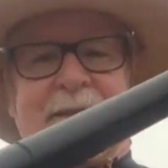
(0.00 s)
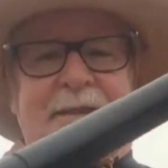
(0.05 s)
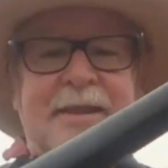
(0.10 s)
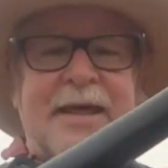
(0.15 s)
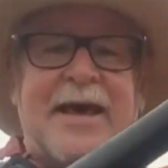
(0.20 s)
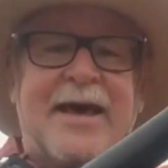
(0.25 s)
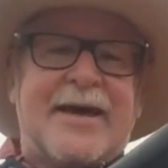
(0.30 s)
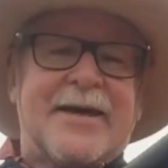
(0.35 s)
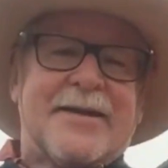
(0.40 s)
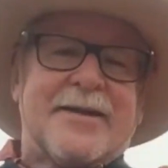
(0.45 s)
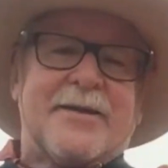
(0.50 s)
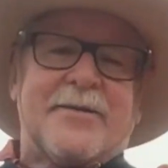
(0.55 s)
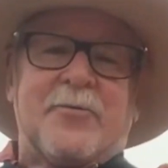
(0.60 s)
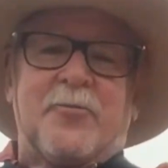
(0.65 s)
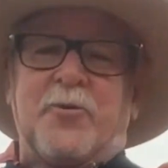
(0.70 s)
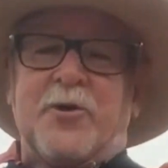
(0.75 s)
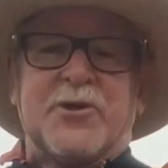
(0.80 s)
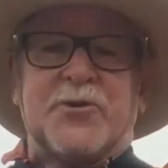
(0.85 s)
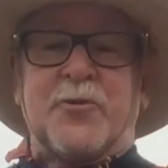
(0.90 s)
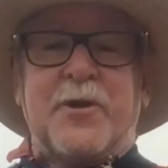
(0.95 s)

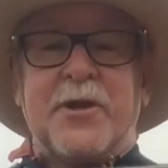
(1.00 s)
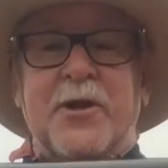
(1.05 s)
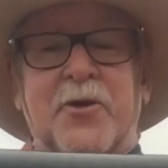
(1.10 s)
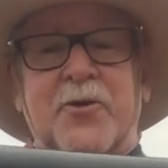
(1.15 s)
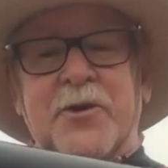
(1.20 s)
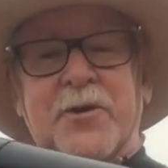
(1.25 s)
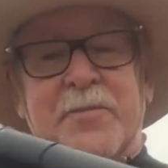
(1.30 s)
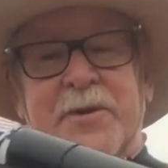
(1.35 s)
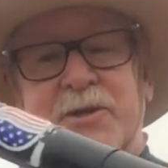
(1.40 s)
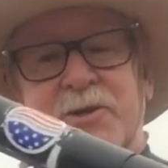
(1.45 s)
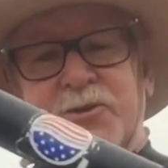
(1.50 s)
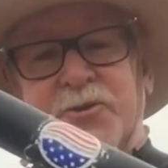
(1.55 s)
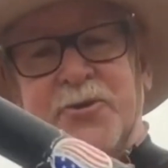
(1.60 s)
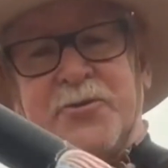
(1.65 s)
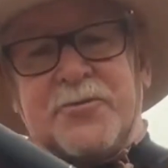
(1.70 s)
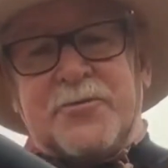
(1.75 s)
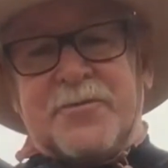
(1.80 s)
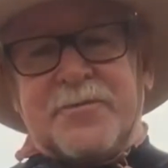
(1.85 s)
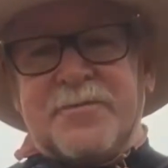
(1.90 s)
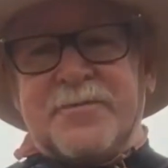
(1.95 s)
that which we know to be
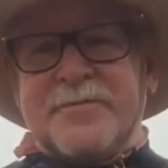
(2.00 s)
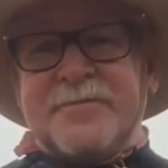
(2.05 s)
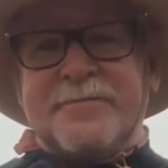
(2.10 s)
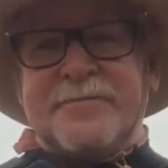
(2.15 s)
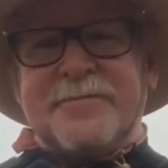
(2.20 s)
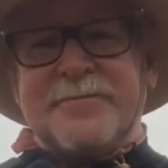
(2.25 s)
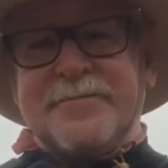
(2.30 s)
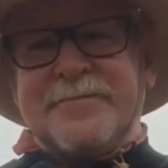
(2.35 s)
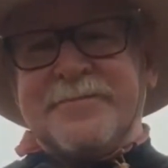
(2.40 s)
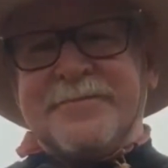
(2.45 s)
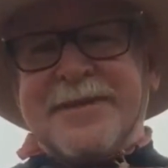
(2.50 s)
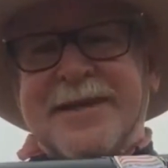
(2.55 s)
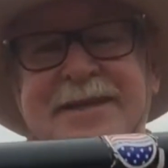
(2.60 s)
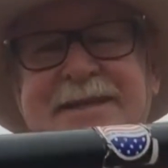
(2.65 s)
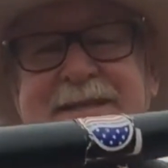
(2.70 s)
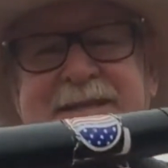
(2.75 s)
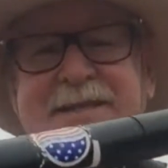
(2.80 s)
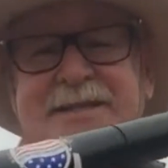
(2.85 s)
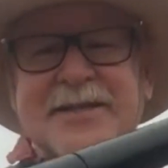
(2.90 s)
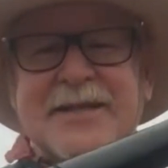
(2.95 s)
true
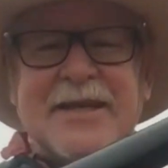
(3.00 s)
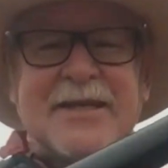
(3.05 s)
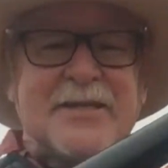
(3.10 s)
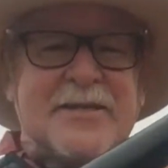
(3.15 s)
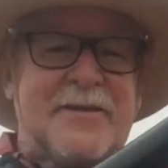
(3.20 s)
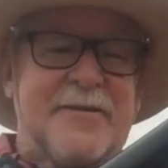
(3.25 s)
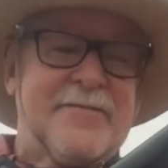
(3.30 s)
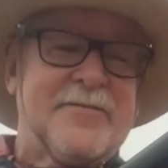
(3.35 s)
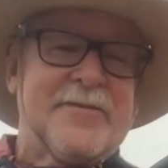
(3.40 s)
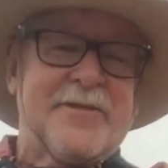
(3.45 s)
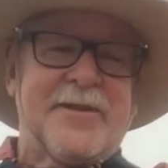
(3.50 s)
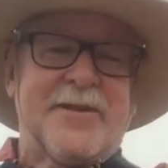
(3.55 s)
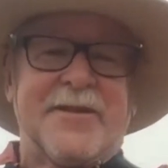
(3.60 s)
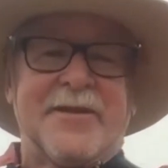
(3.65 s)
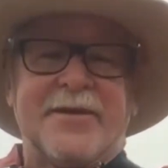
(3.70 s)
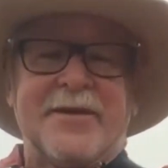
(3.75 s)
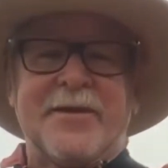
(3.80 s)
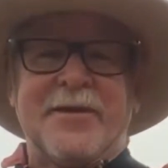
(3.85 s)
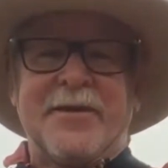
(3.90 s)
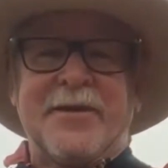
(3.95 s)
instinctively
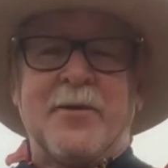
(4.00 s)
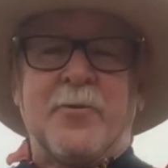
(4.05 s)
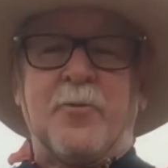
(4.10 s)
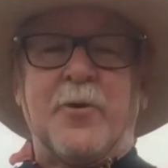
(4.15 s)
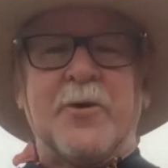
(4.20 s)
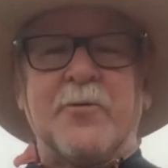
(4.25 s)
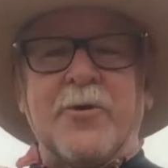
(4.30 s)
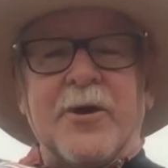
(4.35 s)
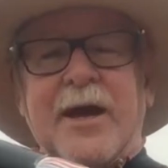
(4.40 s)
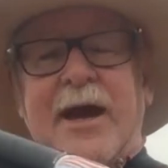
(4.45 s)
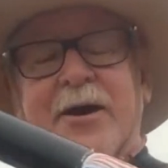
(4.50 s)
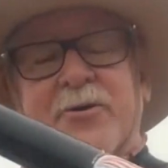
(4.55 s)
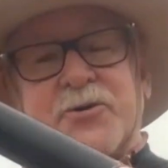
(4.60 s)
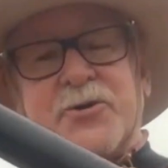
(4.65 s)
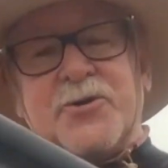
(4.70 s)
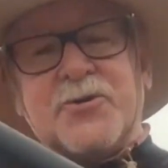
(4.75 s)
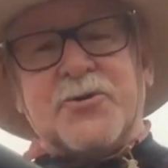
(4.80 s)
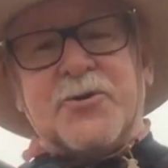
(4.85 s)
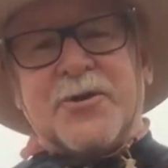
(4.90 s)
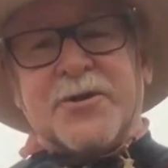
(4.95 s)
when we're
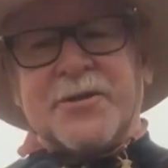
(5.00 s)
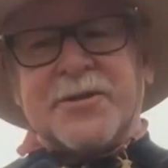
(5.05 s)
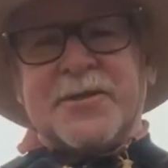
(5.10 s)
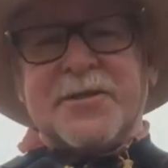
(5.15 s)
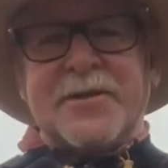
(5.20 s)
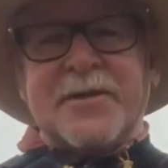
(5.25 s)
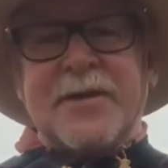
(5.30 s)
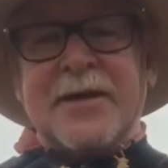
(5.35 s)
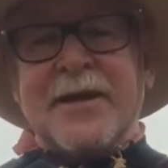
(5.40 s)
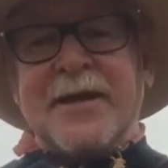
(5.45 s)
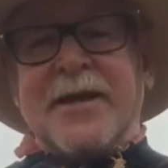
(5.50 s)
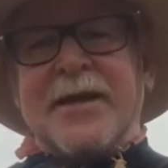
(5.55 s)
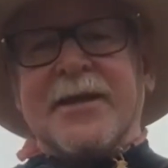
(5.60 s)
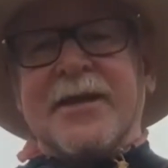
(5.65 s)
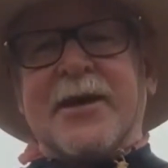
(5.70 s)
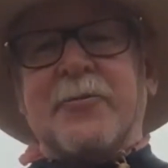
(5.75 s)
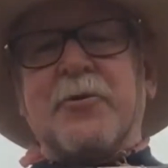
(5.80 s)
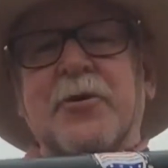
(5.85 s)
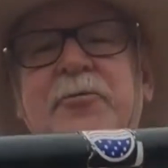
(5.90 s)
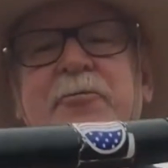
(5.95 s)
outdoors.
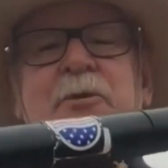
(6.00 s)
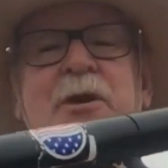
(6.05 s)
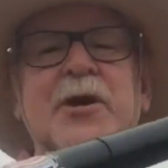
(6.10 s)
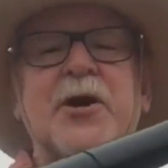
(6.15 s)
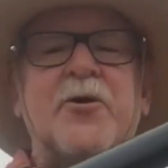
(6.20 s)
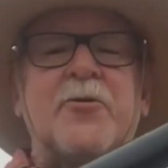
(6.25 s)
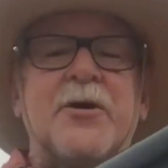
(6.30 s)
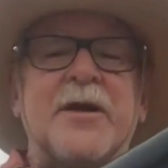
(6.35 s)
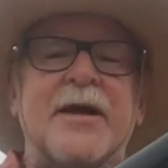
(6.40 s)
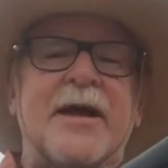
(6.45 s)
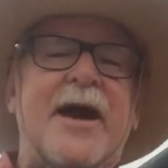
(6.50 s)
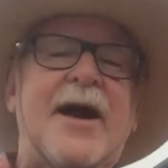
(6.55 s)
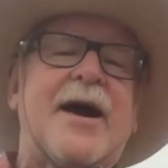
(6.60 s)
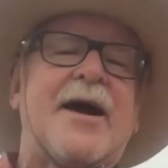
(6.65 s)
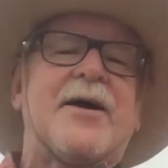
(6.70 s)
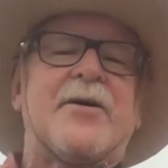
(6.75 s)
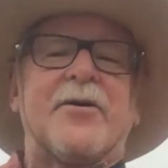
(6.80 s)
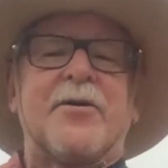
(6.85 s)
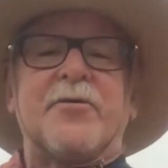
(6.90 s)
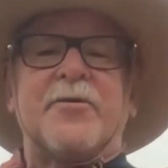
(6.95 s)
That when we're going
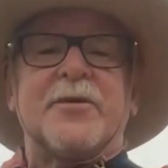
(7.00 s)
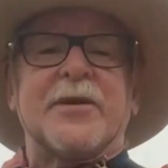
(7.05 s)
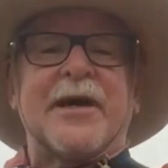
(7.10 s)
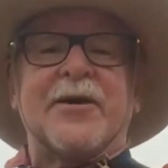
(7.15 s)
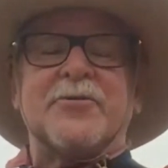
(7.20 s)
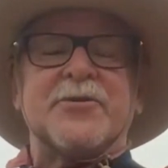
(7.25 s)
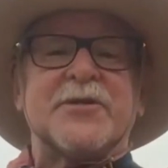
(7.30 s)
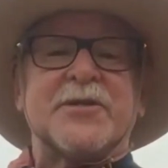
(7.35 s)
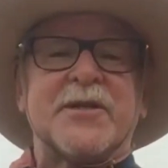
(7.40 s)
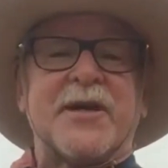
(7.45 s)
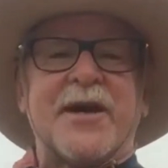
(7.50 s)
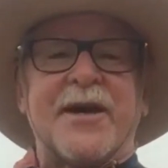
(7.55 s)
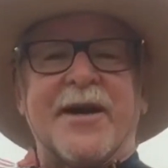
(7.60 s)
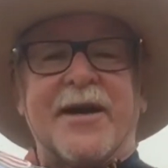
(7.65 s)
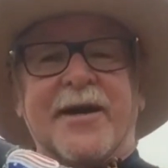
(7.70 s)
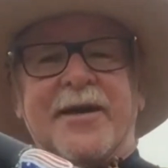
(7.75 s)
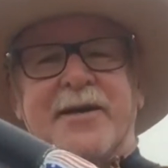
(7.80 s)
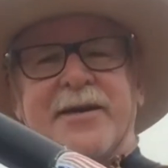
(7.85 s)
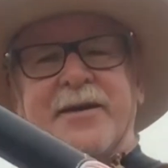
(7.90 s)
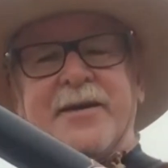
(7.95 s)

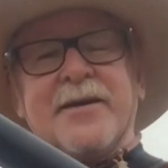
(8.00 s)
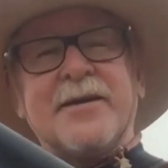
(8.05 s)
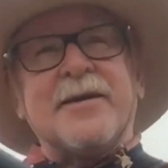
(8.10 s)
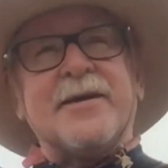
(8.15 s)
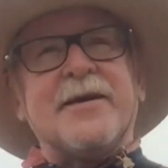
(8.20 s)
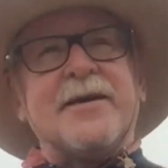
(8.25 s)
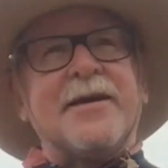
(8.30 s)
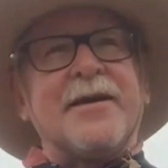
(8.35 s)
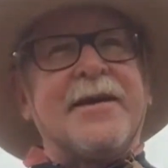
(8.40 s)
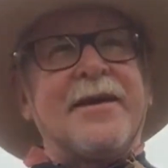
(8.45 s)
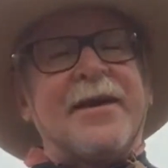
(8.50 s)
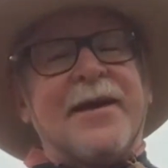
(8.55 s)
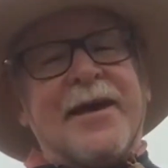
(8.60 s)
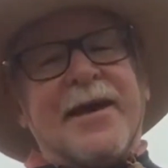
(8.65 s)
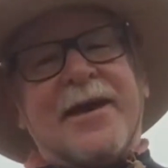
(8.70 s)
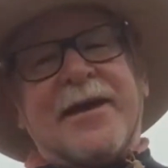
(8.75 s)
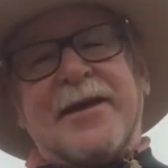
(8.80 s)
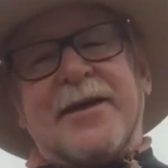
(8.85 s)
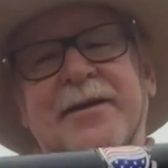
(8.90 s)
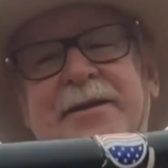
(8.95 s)
outside,
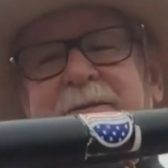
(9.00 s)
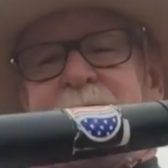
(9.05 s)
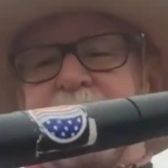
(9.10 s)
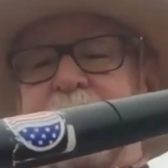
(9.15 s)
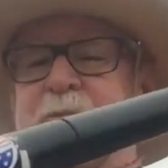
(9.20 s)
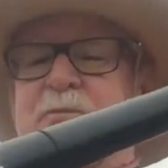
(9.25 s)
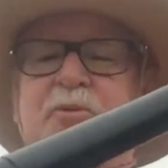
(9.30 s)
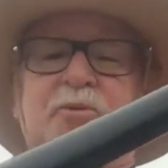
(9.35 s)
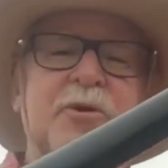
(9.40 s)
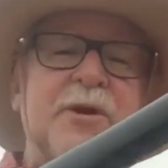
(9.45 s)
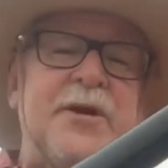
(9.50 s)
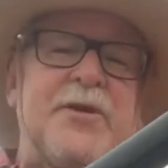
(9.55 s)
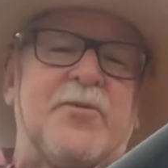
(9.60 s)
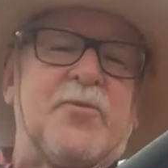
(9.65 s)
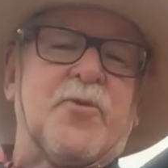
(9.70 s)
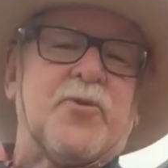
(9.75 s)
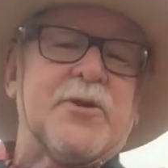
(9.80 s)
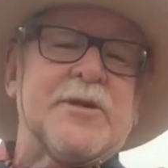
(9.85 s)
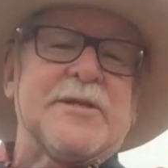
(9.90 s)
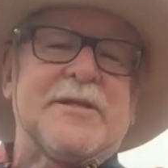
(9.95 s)
and we breathe
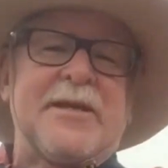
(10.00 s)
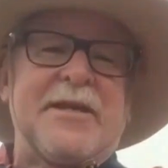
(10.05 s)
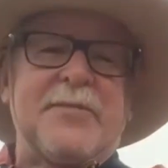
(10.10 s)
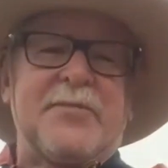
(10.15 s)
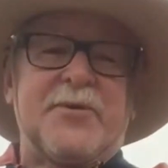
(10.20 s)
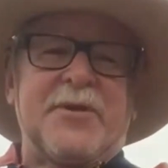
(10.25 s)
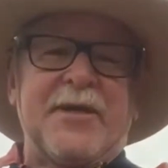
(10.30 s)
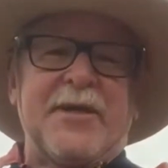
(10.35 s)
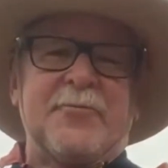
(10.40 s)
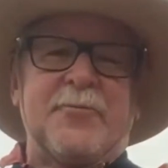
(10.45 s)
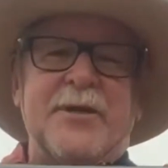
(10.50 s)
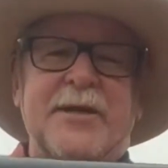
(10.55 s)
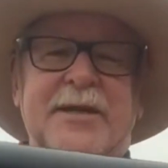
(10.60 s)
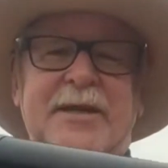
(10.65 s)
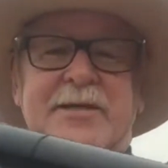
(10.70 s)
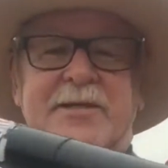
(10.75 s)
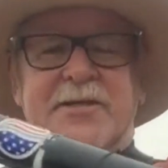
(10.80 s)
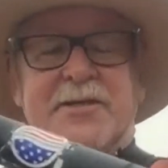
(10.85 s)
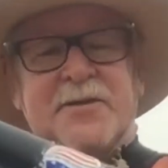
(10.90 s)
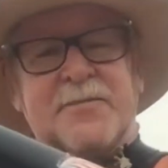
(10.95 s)
more deeply, and we
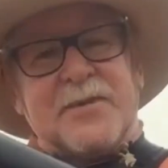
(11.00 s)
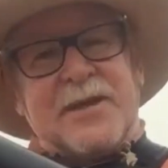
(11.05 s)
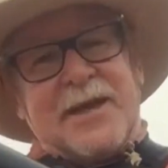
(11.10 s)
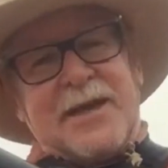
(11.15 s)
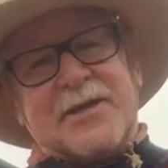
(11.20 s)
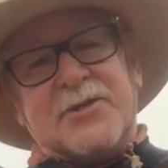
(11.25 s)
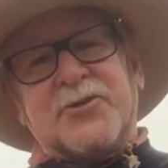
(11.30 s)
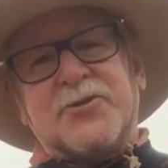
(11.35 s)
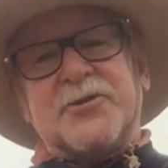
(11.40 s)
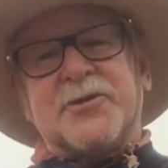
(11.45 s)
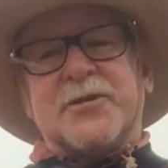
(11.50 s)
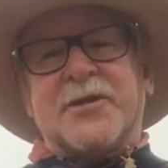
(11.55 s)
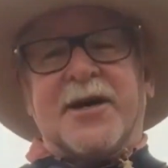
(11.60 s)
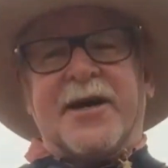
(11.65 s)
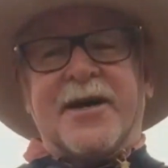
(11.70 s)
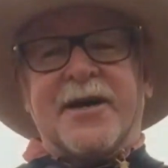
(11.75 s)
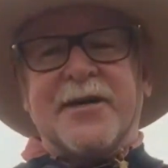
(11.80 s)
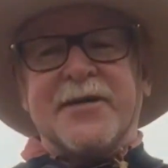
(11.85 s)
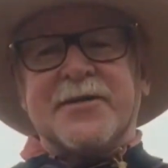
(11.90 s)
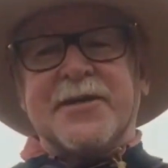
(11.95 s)
get some
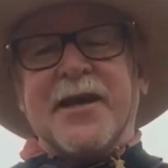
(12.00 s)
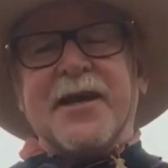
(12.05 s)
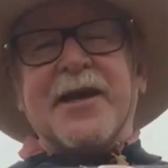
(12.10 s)
exercise,